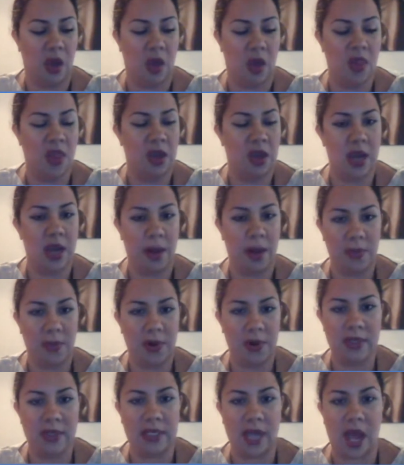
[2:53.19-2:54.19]
the numbers
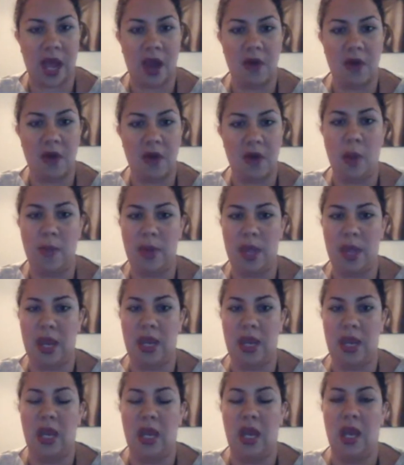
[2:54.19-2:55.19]
of
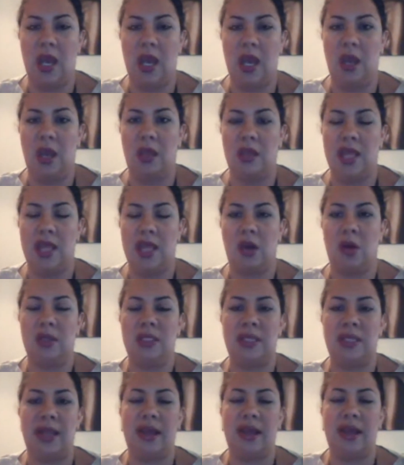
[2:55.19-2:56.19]
women that are
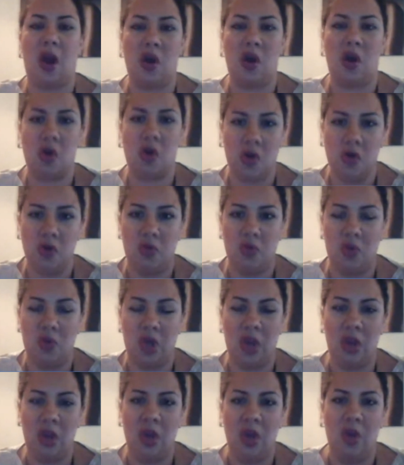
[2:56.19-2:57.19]
staying at home
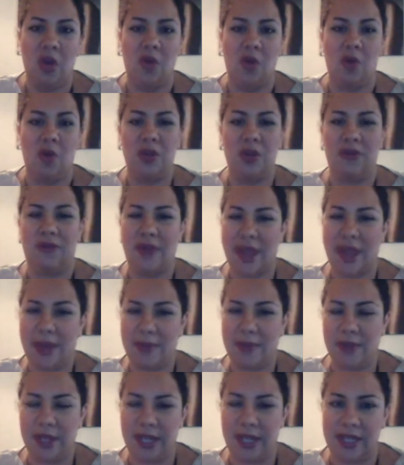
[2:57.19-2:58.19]
with their
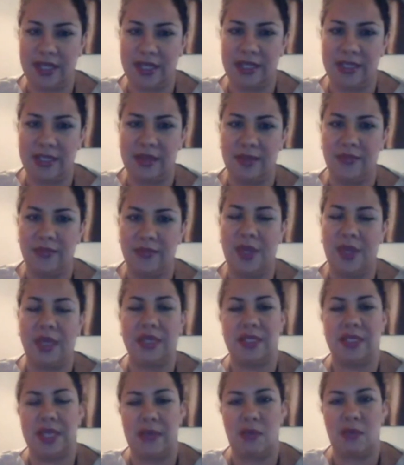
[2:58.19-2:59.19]
family, being a
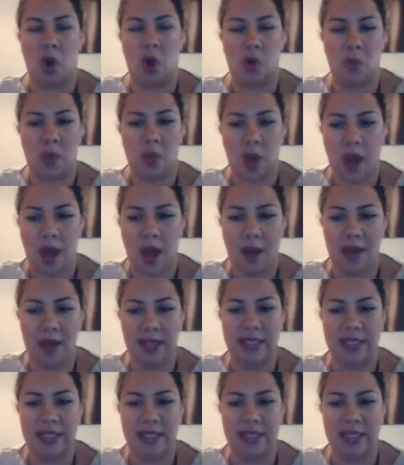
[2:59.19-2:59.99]
stay-at-home mom, is